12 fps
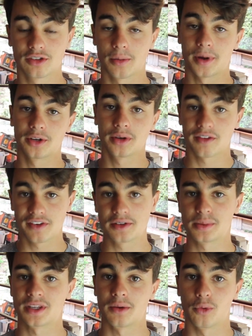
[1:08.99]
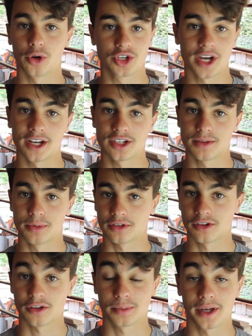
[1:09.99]
So by doing a 50% water change, the
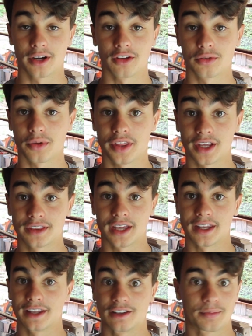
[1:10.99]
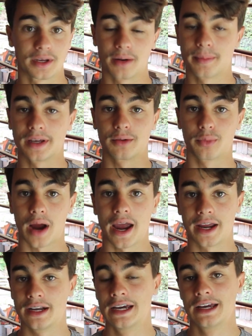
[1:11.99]
Bristlenose Plecos will think that there's been a big
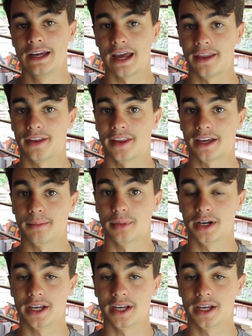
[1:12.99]
rain and that they can breed